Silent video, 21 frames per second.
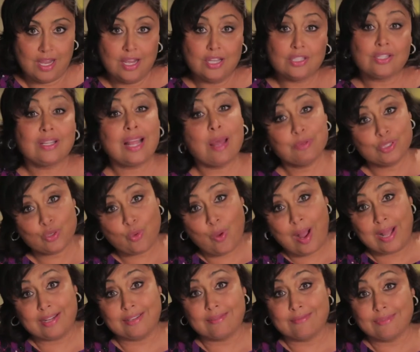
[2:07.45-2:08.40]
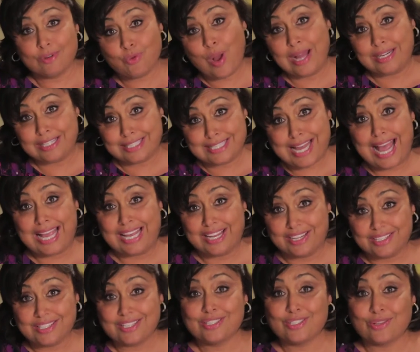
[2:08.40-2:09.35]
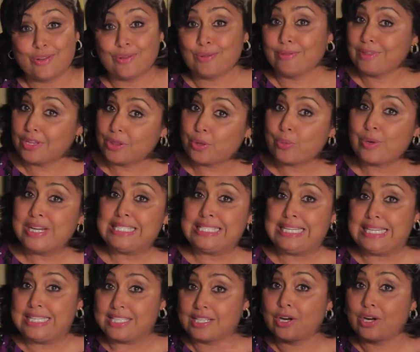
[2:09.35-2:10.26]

So that was quite a diet. So the three C's,